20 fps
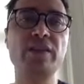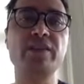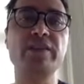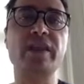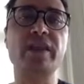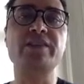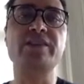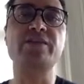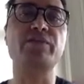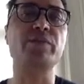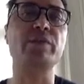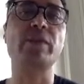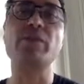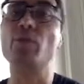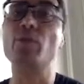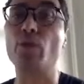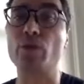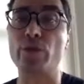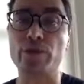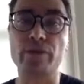doesn't really
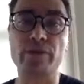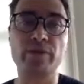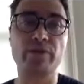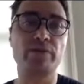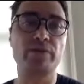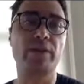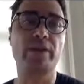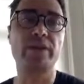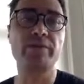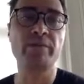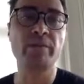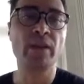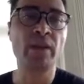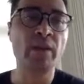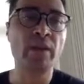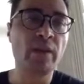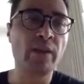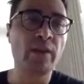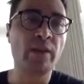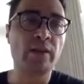work, right?
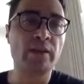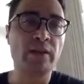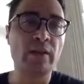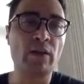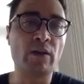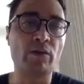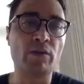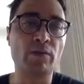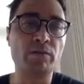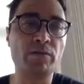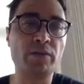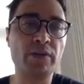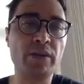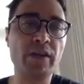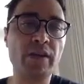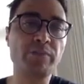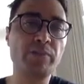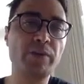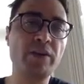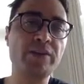Now,
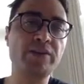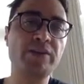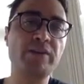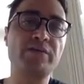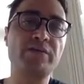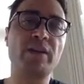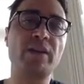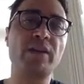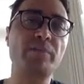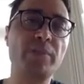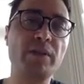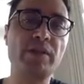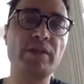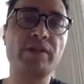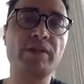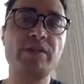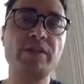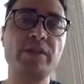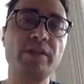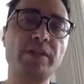product price and
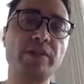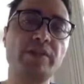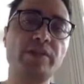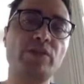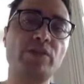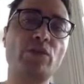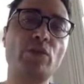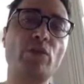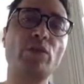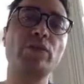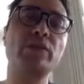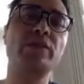availability strongly